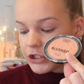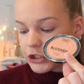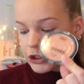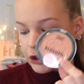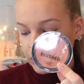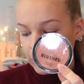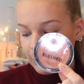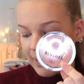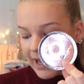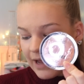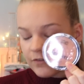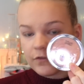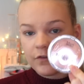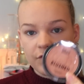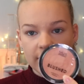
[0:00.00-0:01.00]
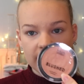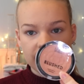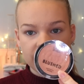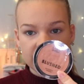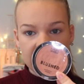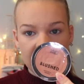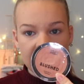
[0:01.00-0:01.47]

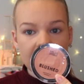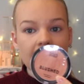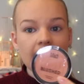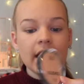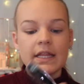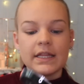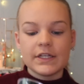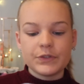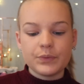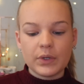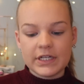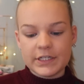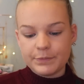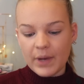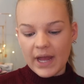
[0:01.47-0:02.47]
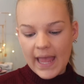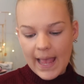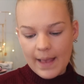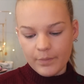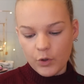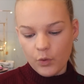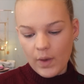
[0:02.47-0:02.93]
£2.50. This one is by
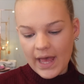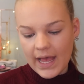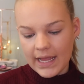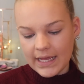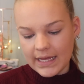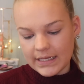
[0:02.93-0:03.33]
MUA.